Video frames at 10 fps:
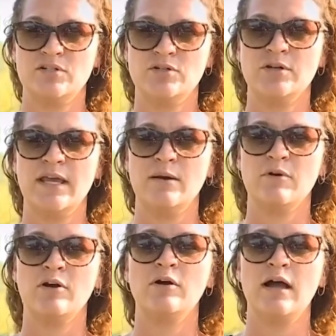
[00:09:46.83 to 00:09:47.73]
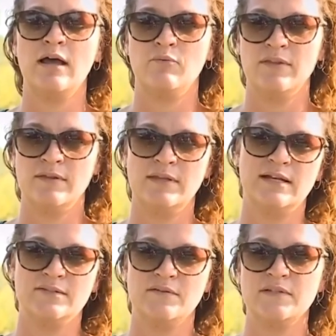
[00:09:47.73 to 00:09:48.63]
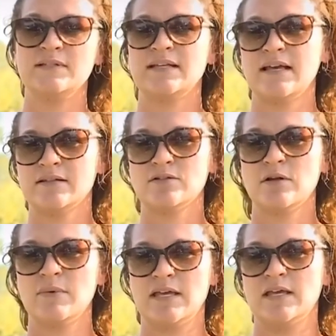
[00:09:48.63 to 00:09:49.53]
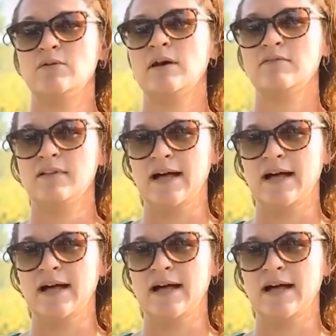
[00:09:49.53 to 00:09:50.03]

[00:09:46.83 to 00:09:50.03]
reposition your camera within the next 15 seconds, or I'm kicking